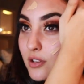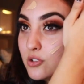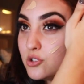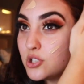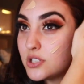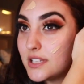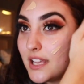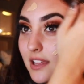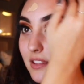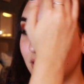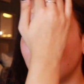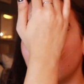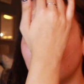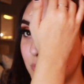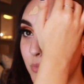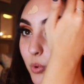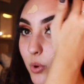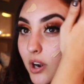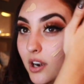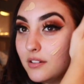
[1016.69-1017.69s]
Just add
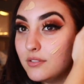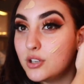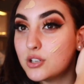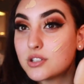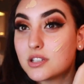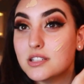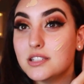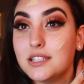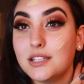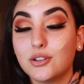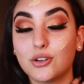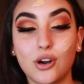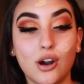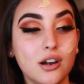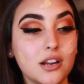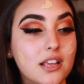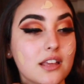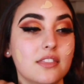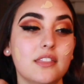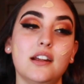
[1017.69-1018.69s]
more. There's concealer
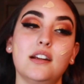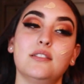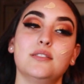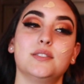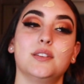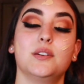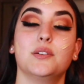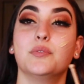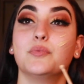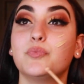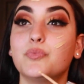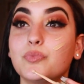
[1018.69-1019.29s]
already in there, so